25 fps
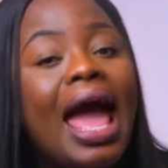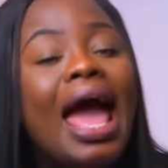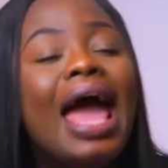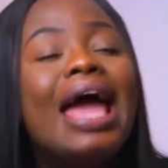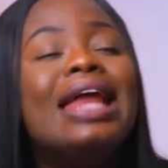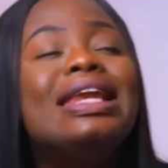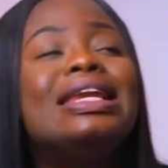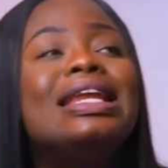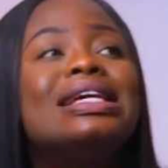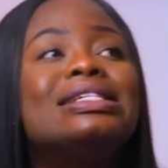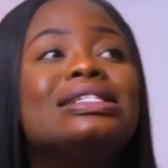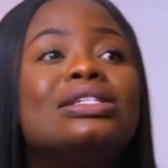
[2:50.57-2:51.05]

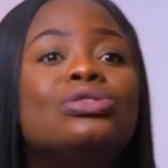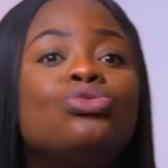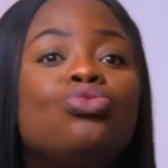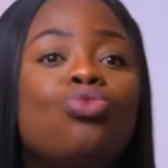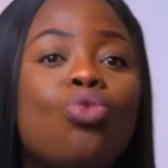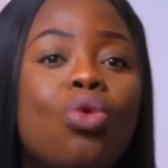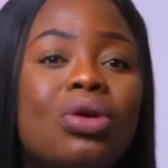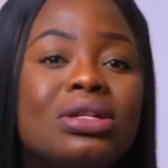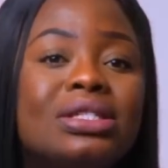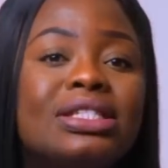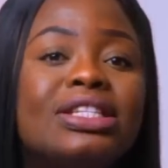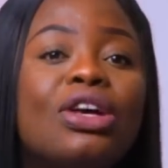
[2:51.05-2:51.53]
And this is
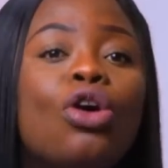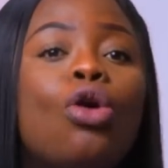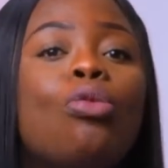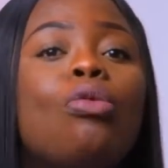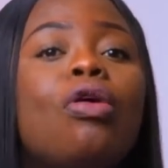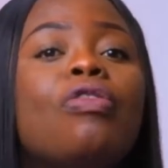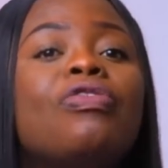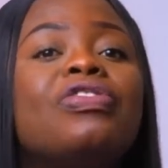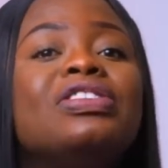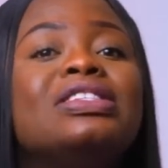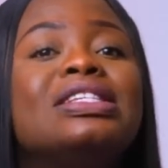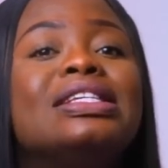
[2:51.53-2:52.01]
what the Home
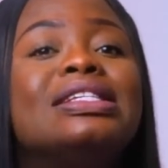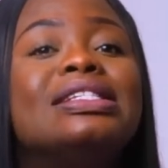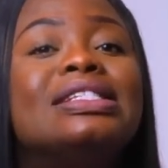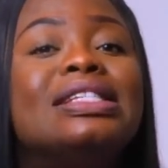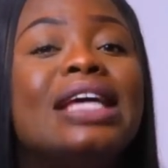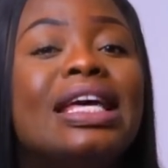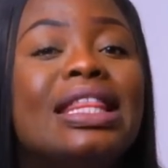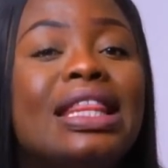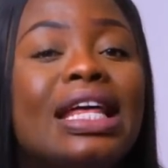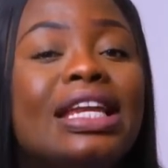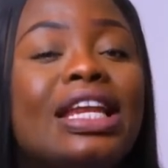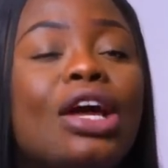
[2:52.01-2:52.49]
Office is
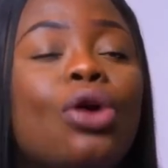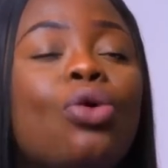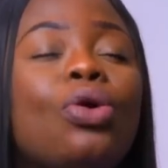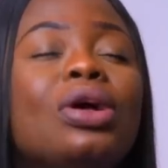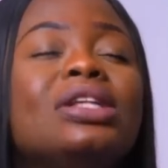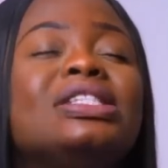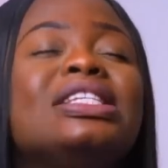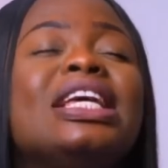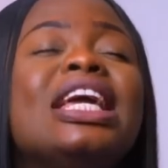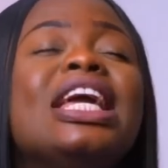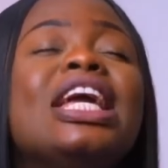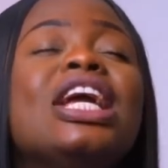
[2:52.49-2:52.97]
saying, that they're
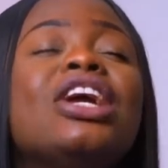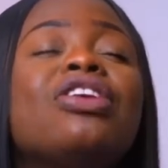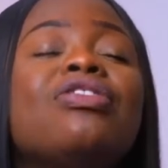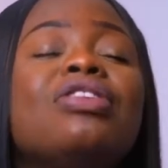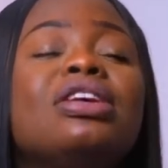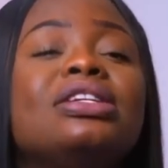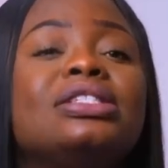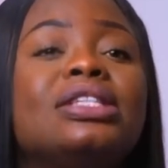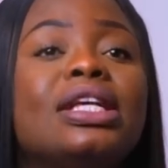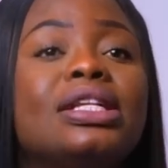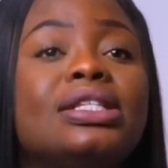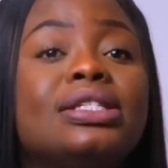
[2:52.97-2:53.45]
going to
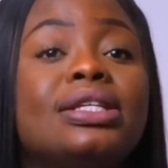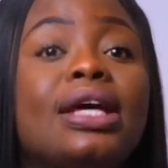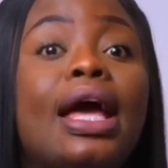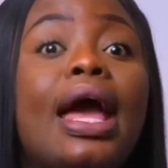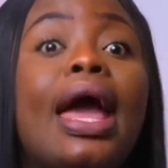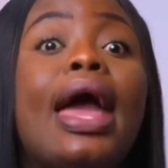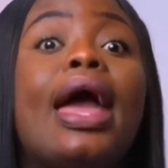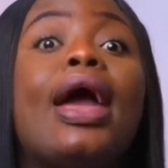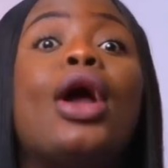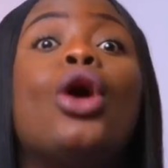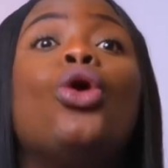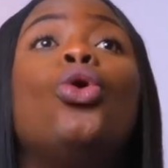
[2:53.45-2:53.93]
increase it to
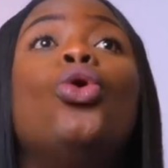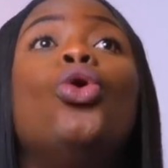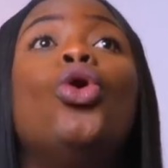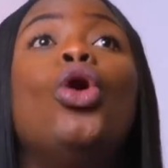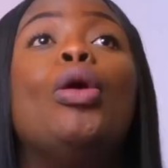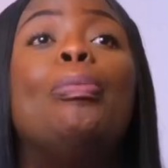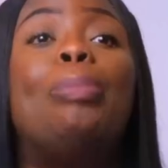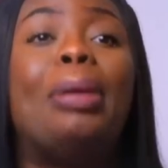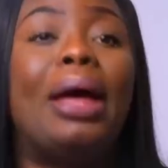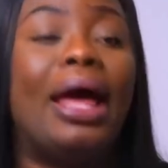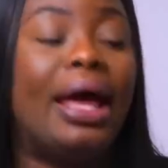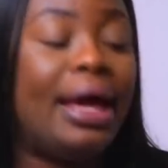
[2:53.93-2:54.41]
a
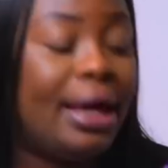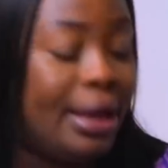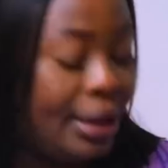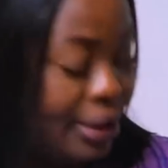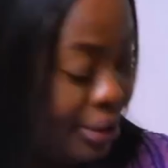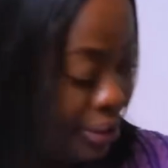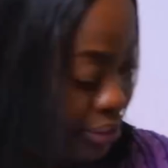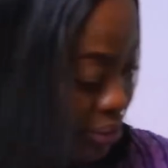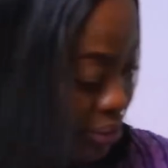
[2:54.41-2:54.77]
whopping